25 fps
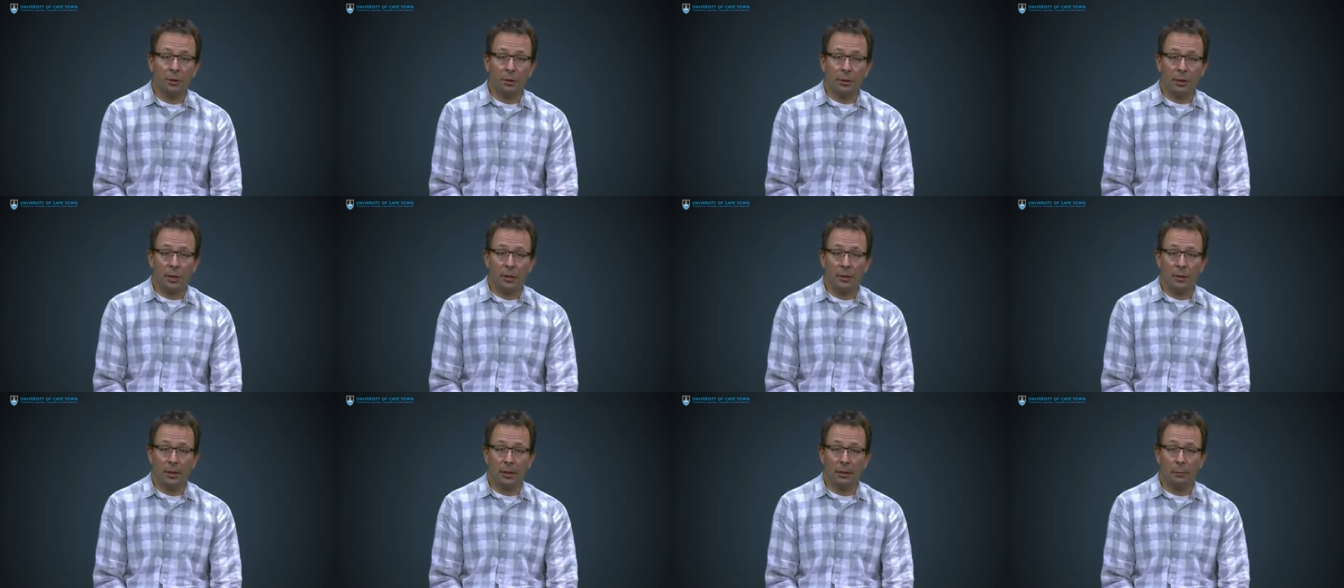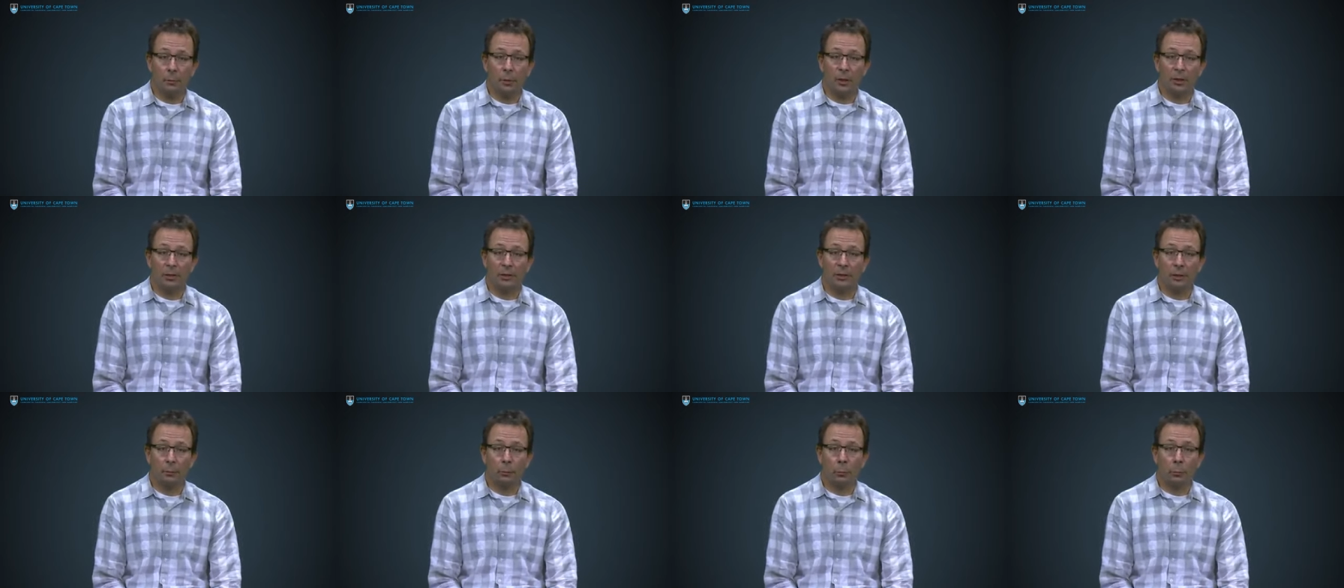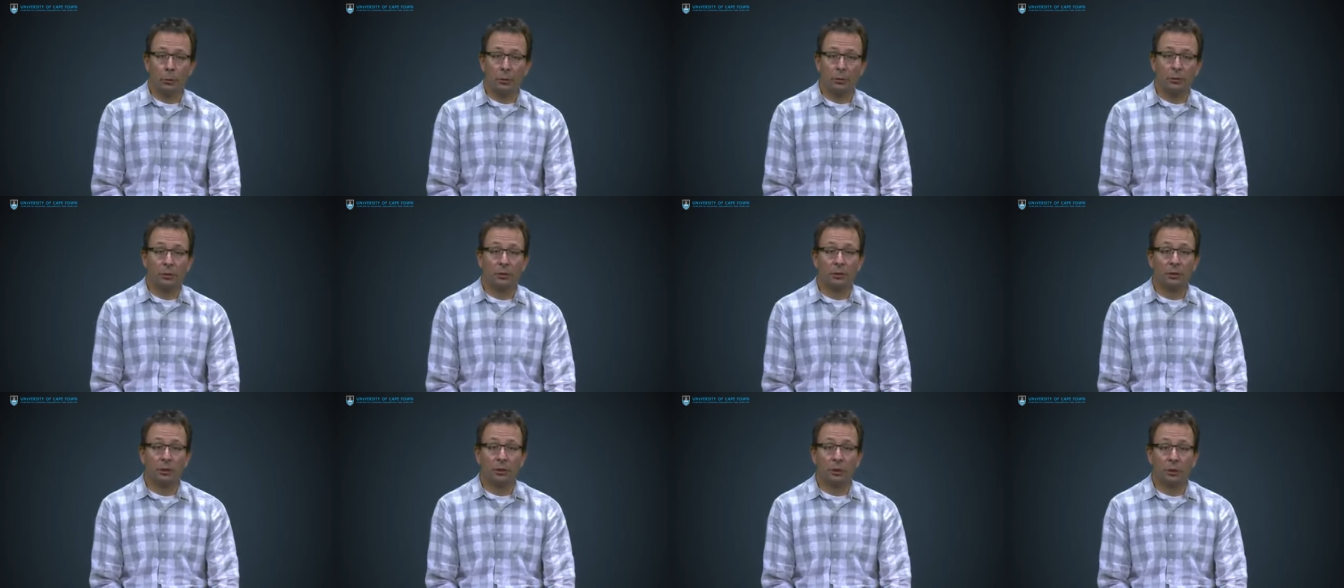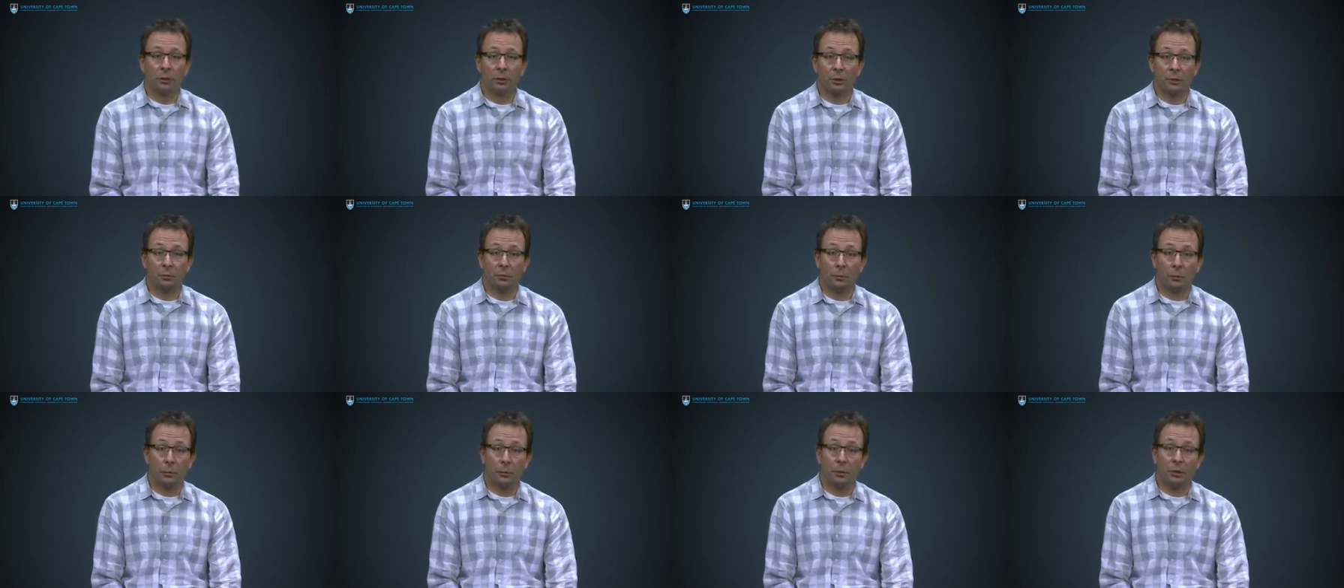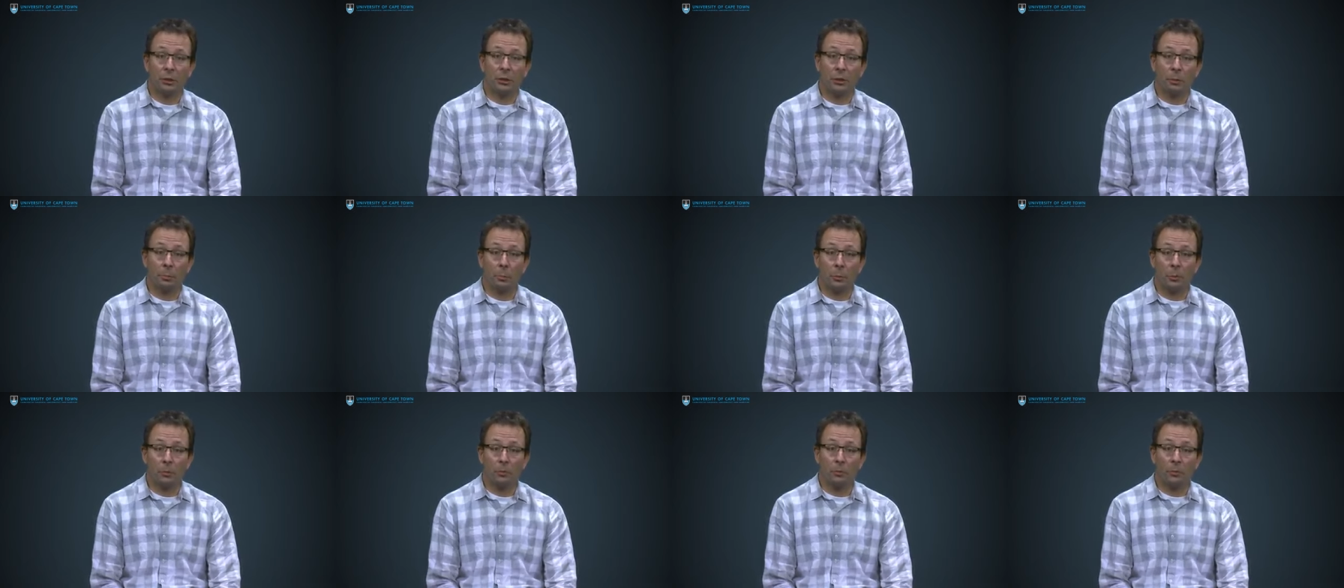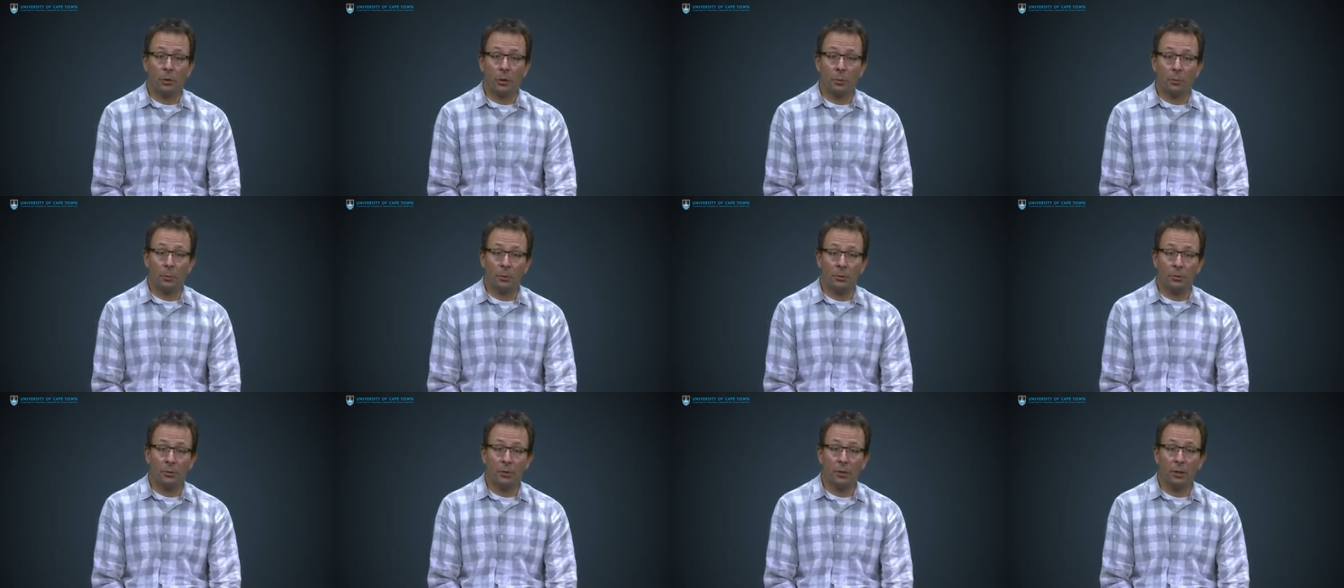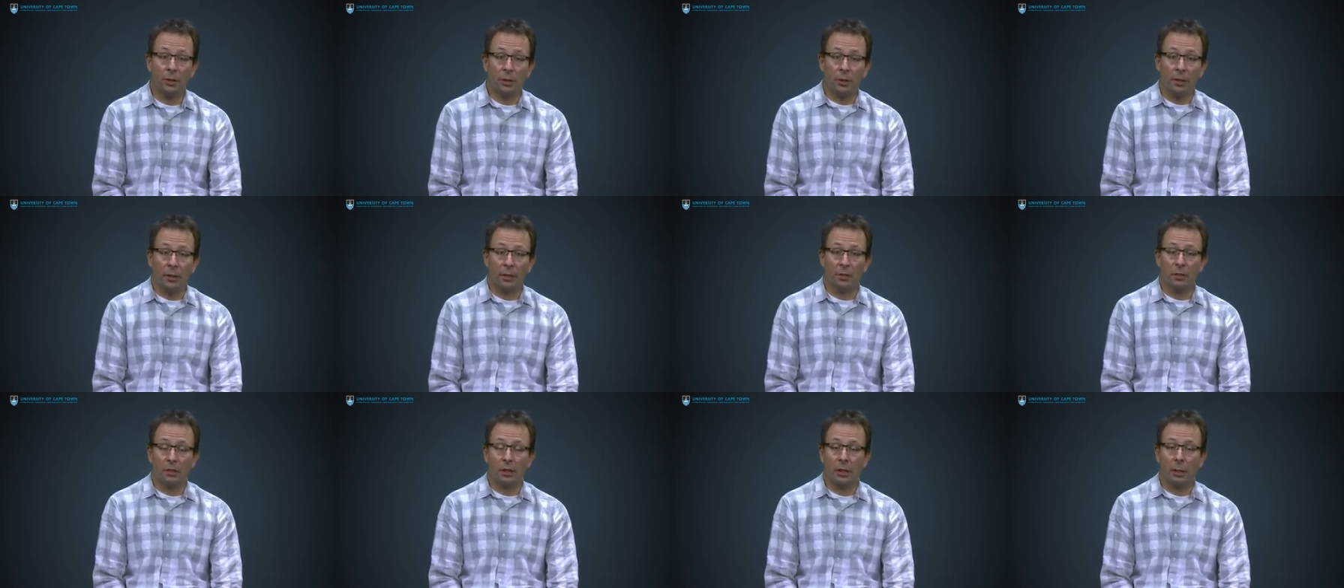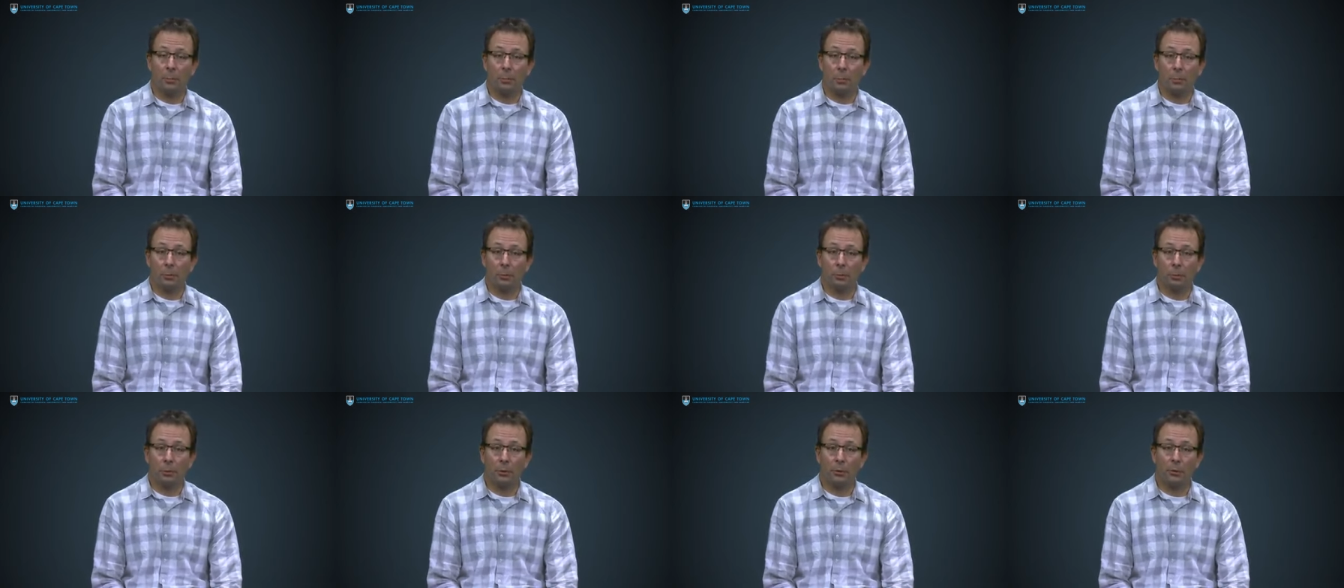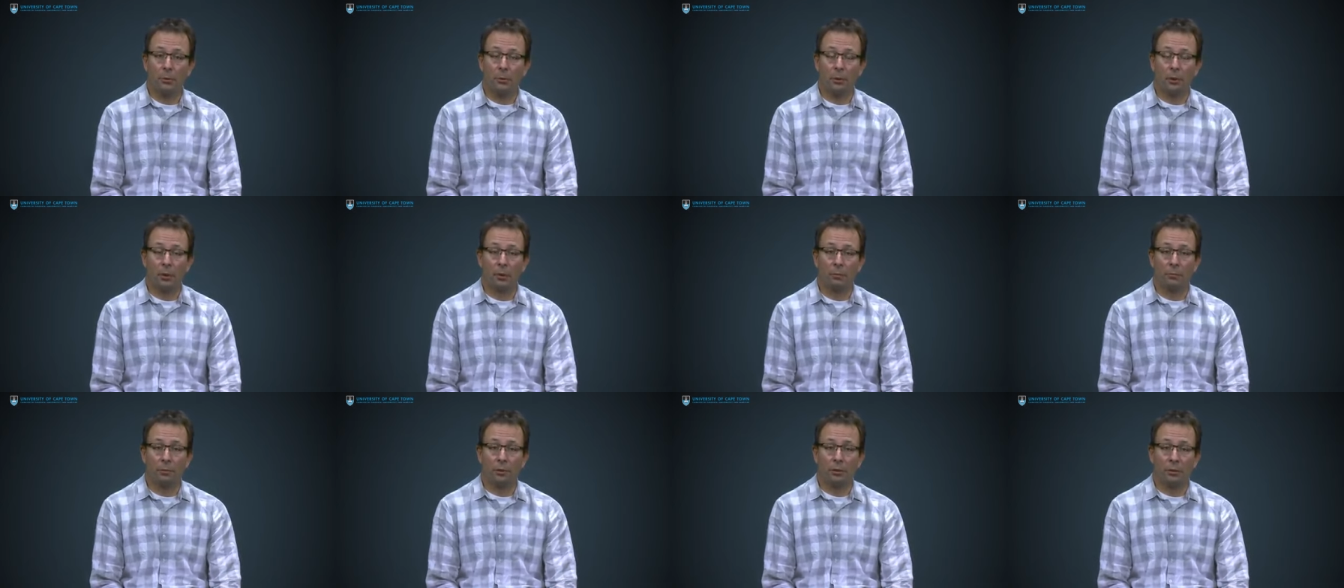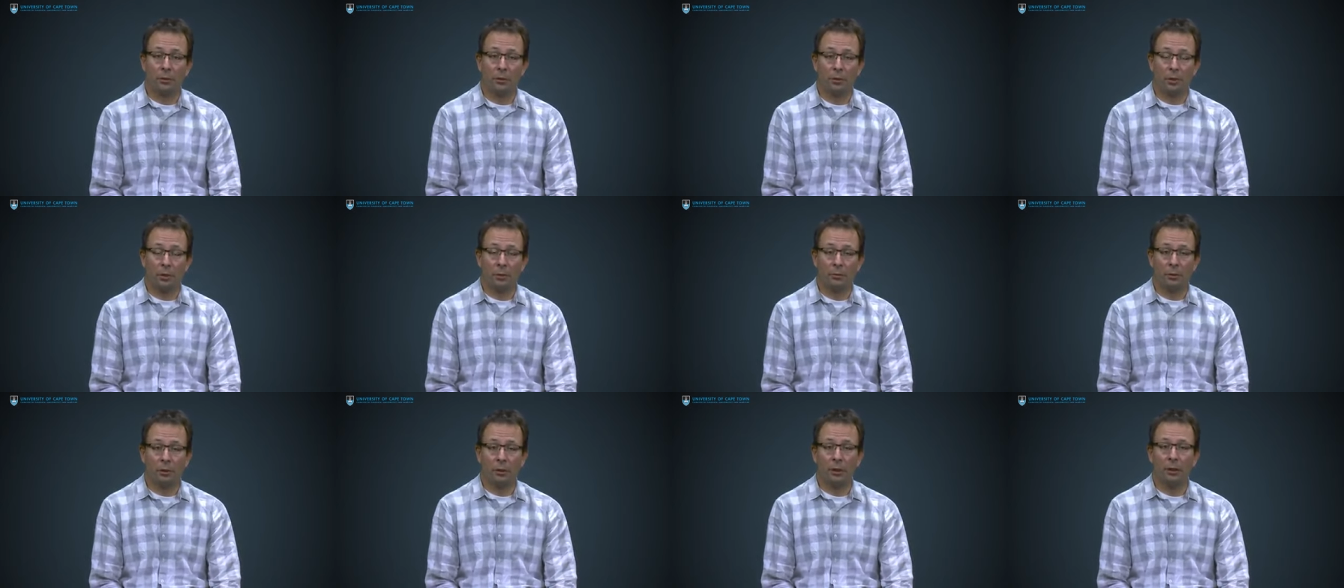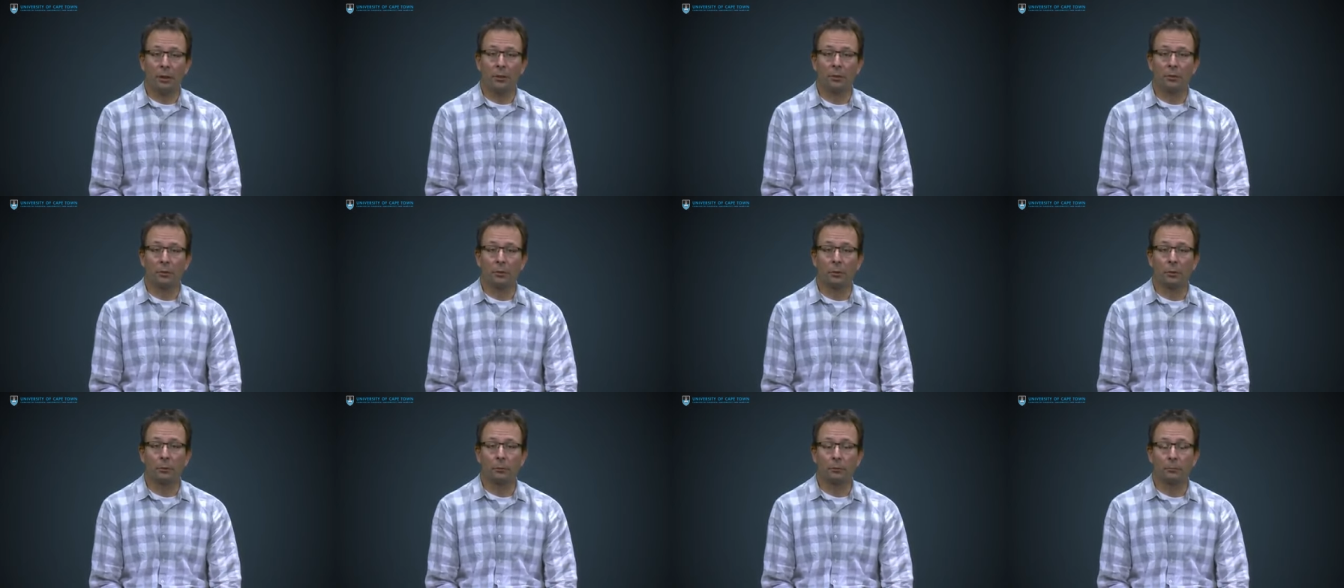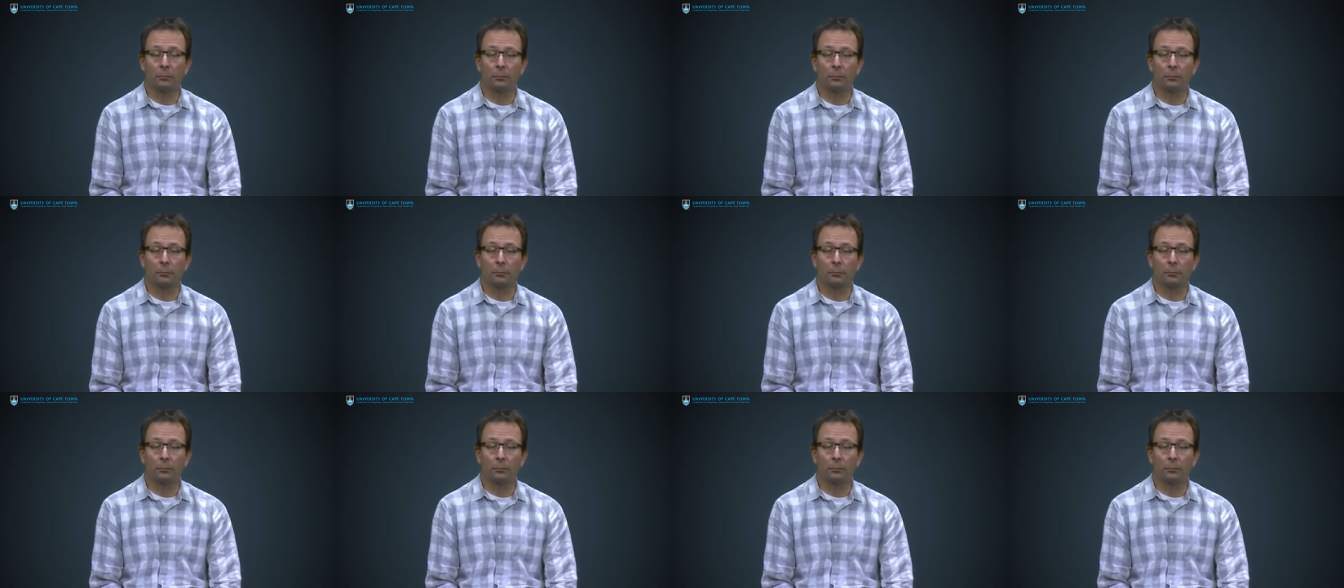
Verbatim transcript: And then once that water is secured for these small farmers, it's coupled with efficient irrigation.